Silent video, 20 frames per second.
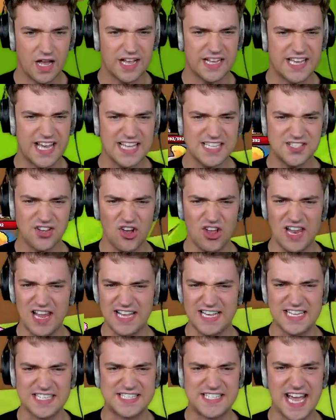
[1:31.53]
I guess all I
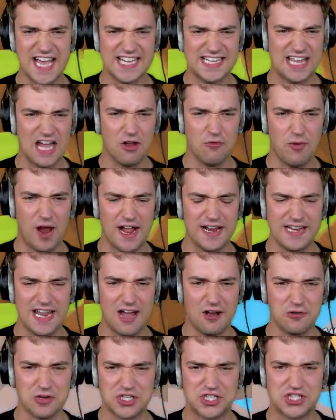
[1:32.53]
can take down right
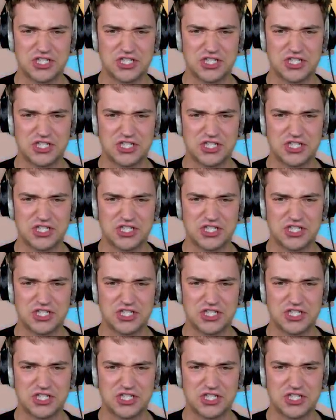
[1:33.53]
now is